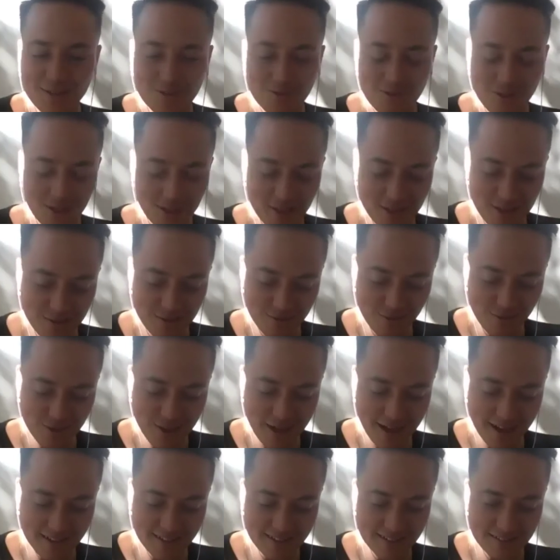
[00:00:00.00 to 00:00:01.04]
Thank you for
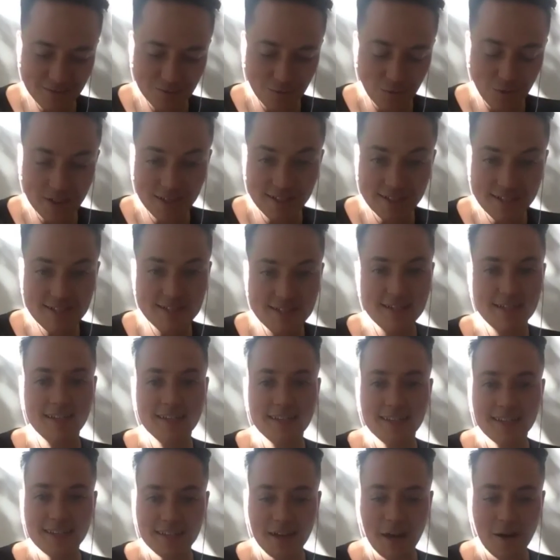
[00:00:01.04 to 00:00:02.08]
that
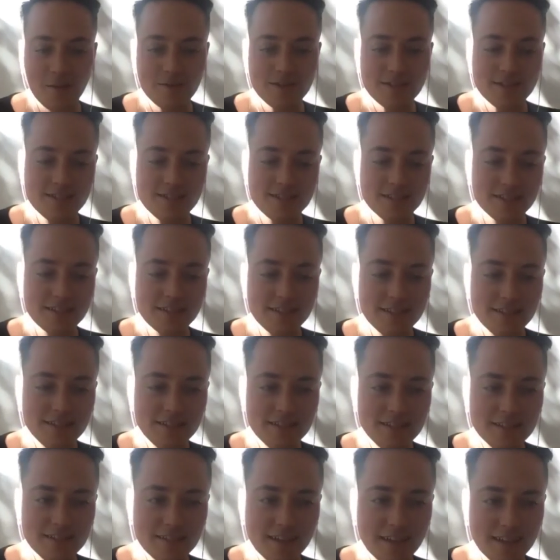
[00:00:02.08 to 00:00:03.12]
witnessing. And
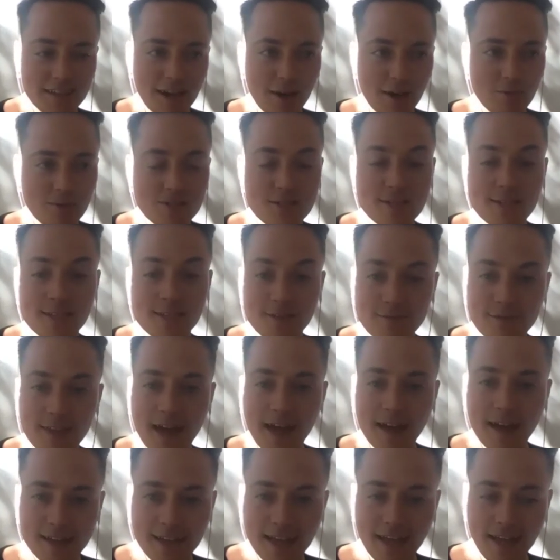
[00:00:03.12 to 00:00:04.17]
obviously, like, I receive
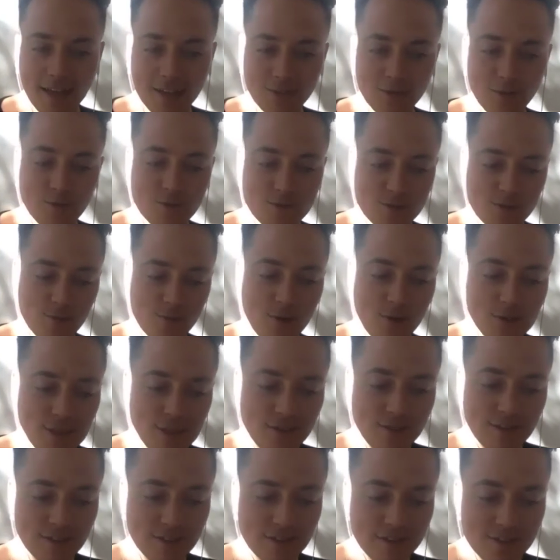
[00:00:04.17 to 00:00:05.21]
that, and also
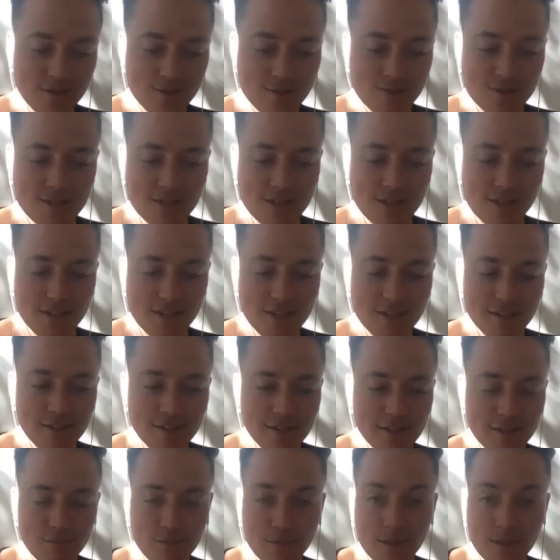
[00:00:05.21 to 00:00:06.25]
anything that you see
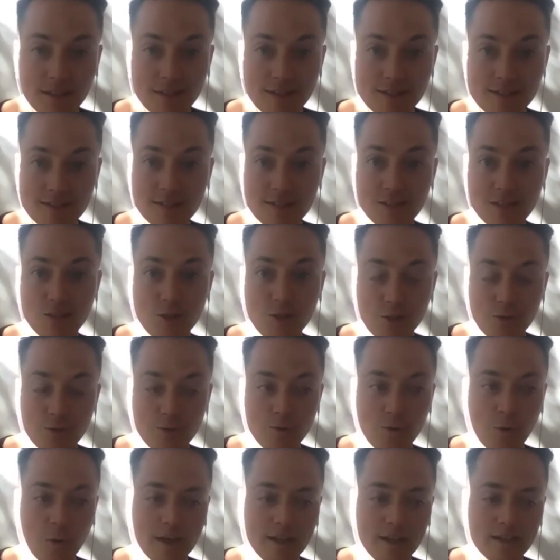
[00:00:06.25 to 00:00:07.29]
in me is in
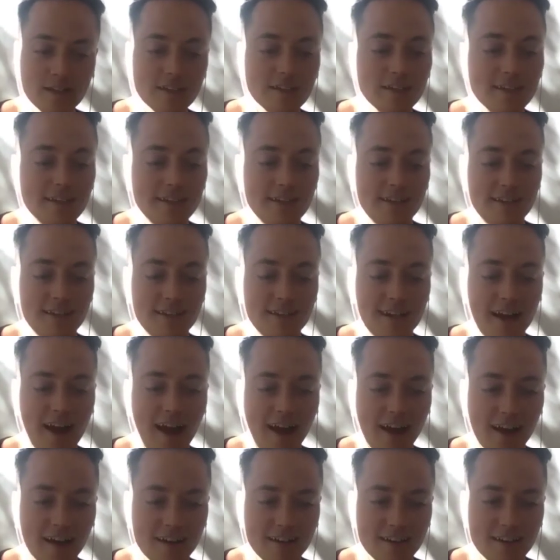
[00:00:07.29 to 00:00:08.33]
you. And
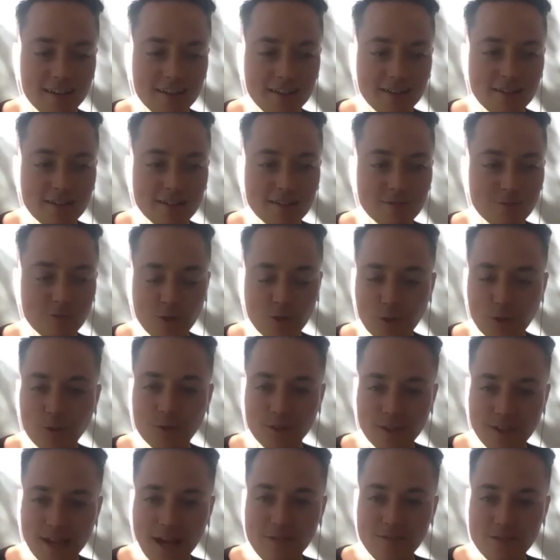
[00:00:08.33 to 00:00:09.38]
I
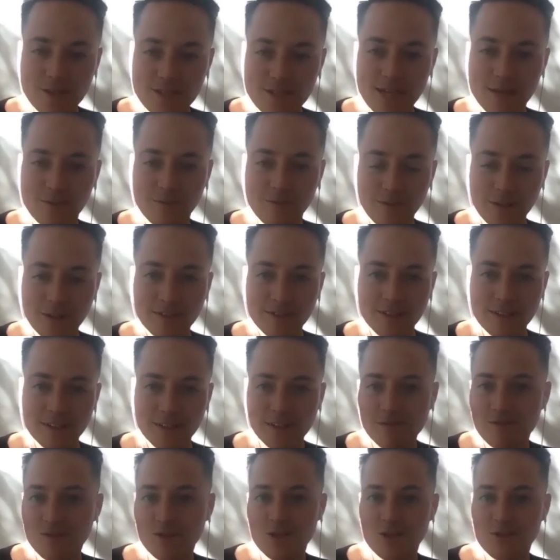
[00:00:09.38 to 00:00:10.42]
frequently have the same feeling
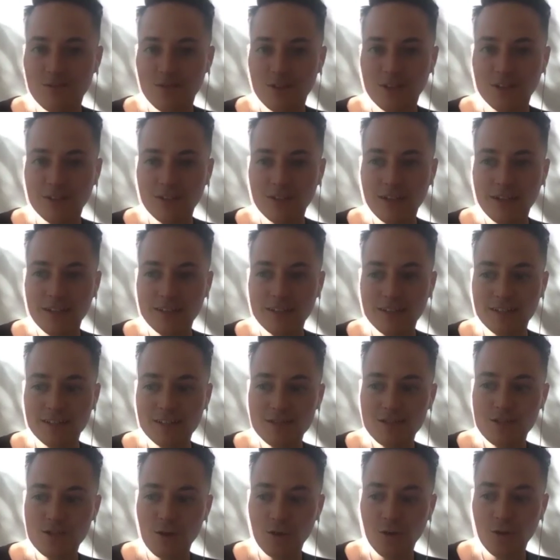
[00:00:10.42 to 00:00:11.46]
of just feeling
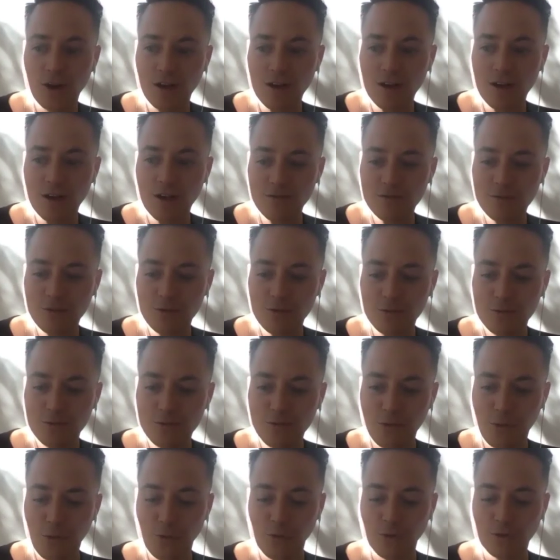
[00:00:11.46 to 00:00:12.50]
so grateful
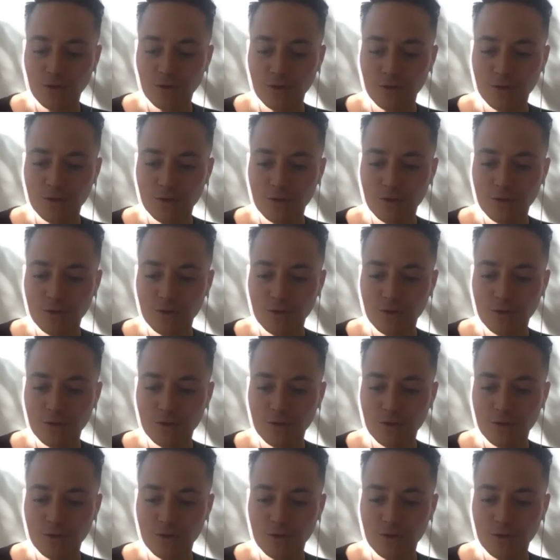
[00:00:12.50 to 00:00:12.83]
for